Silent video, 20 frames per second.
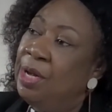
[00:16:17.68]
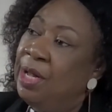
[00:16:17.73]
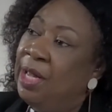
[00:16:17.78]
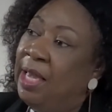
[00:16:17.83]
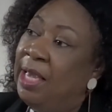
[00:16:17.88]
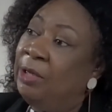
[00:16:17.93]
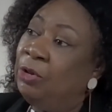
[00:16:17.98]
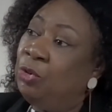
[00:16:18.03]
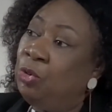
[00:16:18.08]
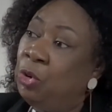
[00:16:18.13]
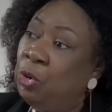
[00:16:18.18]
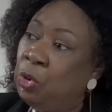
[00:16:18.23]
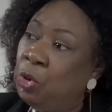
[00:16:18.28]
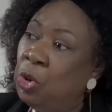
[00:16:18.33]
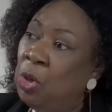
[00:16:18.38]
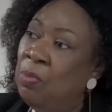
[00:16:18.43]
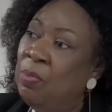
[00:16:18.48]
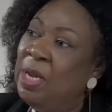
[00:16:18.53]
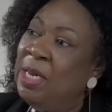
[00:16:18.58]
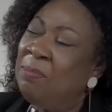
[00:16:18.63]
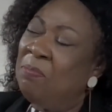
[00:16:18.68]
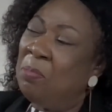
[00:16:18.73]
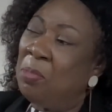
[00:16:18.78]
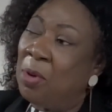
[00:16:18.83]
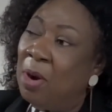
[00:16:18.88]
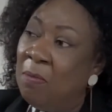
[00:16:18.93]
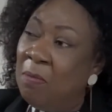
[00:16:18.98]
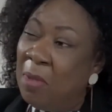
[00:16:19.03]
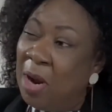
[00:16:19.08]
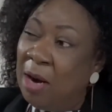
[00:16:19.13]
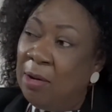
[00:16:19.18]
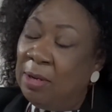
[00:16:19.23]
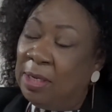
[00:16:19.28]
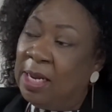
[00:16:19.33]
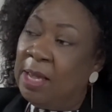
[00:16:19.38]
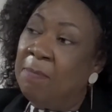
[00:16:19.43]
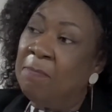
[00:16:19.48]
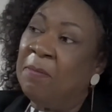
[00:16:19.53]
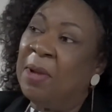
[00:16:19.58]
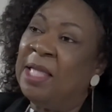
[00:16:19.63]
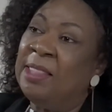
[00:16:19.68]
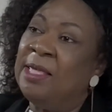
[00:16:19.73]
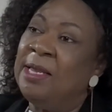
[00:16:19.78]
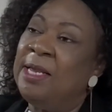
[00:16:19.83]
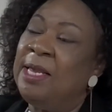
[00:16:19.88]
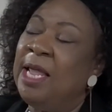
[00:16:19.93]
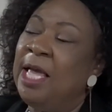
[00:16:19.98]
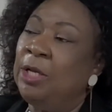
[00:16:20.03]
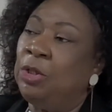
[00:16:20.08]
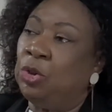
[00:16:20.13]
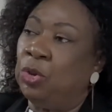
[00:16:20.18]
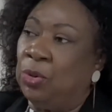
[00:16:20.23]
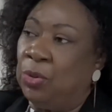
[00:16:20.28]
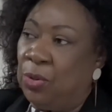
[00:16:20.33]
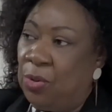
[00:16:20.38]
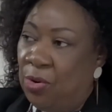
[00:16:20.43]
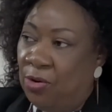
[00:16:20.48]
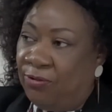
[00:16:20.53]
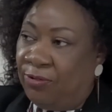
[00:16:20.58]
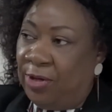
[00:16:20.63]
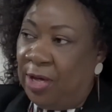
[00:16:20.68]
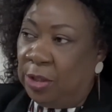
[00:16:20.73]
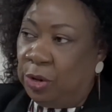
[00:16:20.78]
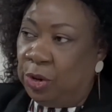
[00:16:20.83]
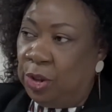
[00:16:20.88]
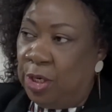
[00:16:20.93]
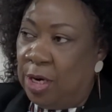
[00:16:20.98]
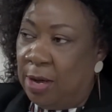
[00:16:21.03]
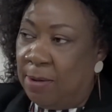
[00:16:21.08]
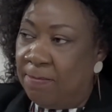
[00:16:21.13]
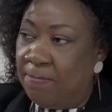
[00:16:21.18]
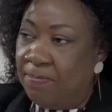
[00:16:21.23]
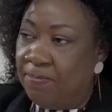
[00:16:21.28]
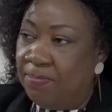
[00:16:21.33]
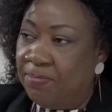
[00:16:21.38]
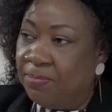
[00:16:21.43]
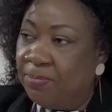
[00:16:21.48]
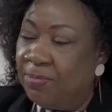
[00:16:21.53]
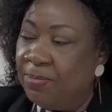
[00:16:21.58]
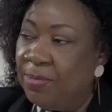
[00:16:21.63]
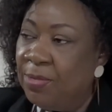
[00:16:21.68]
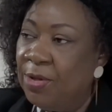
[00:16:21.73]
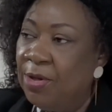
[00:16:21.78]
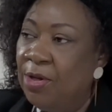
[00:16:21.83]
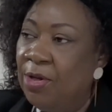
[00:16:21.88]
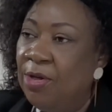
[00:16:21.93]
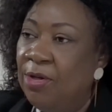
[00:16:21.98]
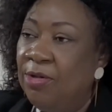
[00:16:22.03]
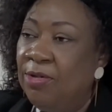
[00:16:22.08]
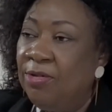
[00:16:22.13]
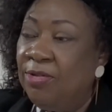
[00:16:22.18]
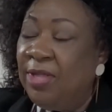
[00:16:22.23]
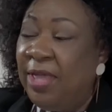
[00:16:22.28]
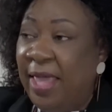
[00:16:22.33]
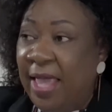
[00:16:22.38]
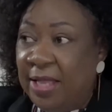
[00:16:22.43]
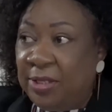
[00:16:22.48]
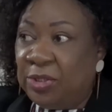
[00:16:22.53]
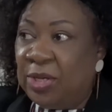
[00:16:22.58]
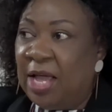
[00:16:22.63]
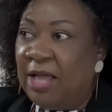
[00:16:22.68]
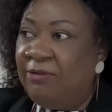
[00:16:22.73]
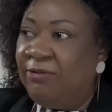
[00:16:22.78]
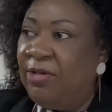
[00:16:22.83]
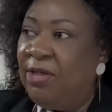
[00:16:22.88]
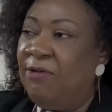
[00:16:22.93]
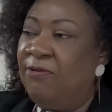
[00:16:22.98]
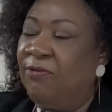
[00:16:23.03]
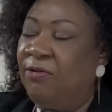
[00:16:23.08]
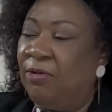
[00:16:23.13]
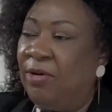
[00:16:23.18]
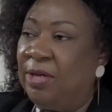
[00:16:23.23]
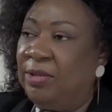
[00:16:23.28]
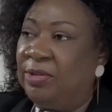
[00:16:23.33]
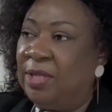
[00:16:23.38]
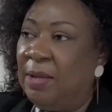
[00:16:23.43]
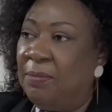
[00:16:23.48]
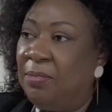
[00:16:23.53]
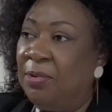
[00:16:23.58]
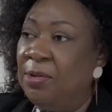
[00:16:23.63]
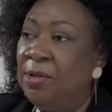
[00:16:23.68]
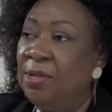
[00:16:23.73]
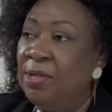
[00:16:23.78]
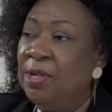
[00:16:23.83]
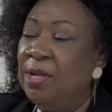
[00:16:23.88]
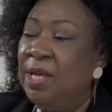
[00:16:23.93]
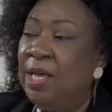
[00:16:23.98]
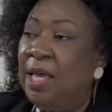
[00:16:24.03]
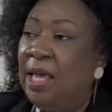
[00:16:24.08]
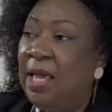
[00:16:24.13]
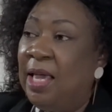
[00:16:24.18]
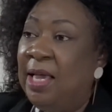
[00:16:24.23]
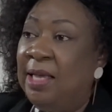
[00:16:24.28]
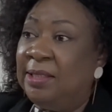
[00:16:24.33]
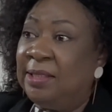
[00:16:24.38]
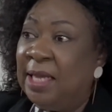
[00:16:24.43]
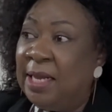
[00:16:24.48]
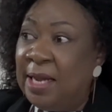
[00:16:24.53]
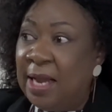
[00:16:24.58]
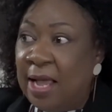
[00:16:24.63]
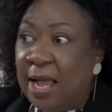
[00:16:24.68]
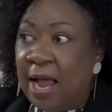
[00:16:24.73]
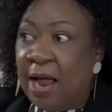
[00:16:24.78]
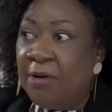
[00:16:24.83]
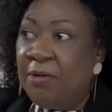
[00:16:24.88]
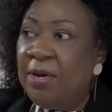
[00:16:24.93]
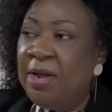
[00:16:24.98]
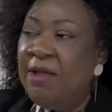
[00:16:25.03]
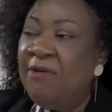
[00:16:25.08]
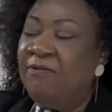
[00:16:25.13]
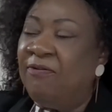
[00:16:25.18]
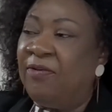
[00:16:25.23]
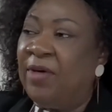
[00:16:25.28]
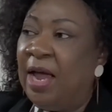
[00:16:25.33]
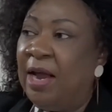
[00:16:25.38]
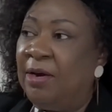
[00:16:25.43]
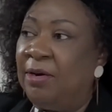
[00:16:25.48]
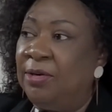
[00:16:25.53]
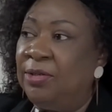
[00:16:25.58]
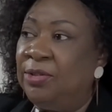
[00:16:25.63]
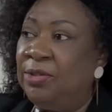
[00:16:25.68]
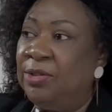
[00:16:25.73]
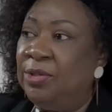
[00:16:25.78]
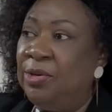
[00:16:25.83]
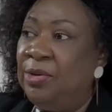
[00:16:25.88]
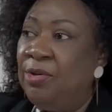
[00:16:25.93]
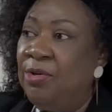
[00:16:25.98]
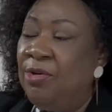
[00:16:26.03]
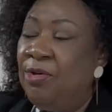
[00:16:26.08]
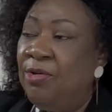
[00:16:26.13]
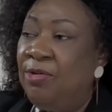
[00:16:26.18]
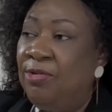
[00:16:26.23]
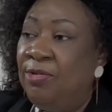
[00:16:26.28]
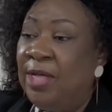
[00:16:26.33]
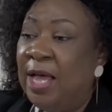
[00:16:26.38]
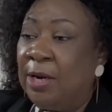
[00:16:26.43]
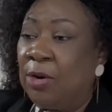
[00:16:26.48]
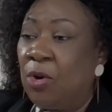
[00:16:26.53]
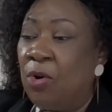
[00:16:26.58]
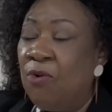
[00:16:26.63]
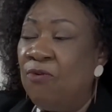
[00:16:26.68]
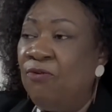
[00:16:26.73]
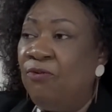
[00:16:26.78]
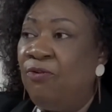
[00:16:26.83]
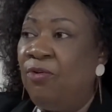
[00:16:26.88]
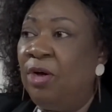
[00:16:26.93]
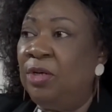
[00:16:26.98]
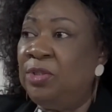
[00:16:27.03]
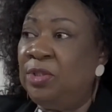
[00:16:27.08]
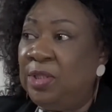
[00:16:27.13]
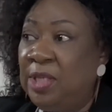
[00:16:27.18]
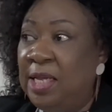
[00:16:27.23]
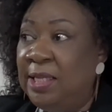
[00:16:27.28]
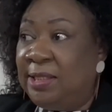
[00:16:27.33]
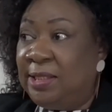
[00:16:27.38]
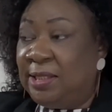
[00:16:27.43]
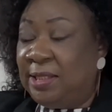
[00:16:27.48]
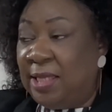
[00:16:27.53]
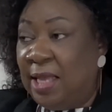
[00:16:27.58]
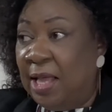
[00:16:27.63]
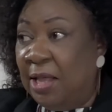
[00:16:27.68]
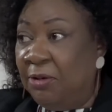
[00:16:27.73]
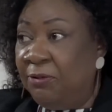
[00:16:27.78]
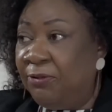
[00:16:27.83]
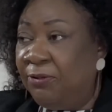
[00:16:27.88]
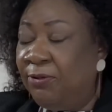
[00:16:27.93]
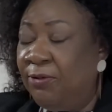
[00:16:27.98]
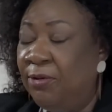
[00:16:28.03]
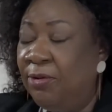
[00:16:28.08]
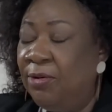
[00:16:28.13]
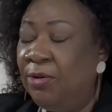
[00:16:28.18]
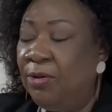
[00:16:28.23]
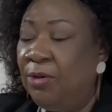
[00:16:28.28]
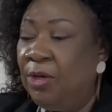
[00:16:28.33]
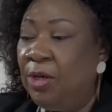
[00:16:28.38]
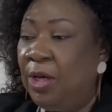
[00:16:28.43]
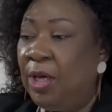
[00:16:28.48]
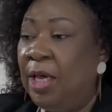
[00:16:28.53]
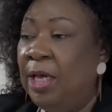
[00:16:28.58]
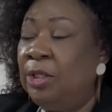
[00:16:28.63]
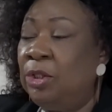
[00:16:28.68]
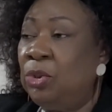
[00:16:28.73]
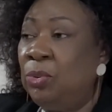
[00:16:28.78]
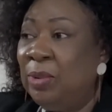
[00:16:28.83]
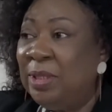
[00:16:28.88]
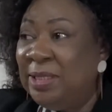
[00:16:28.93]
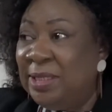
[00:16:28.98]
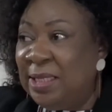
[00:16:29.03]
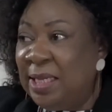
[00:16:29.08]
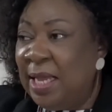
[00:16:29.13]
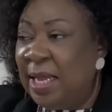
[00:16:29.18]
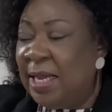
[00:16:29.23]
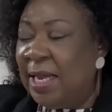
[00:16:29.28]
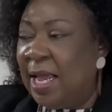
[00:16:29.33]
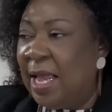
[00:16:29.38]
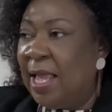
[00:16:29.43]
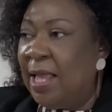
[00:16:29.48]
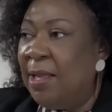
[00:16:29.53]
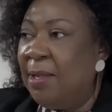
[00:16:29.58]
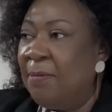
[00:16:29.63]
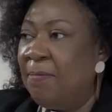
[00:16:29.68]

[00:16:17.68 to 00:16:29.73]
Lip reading: is determined primarily by the nature of their genome. The HIV, for example, is an RNA virus that converts itself into a DNA